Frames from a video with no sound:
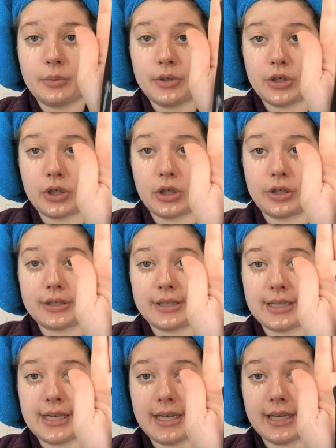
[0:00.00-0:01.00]
which
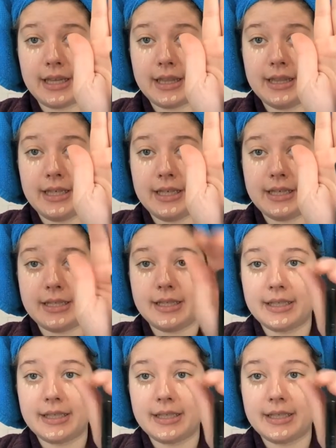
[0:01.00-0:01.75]
looks like this.